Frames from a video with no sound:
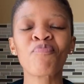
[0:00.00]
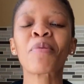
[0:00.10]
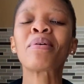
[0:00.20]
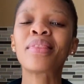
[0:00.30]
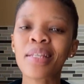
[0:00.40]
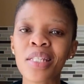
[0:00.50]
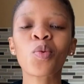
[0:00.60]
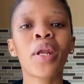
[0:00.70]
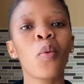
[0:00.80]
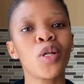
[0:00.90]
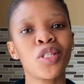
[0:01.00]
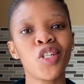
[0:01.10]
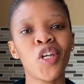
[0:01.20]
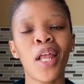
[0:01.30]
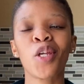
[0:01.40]
But this is what I want to
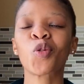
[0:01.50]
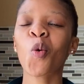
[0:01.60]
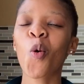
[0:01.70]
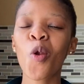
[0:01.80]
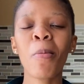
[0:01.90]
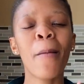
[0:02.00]
challenge all of my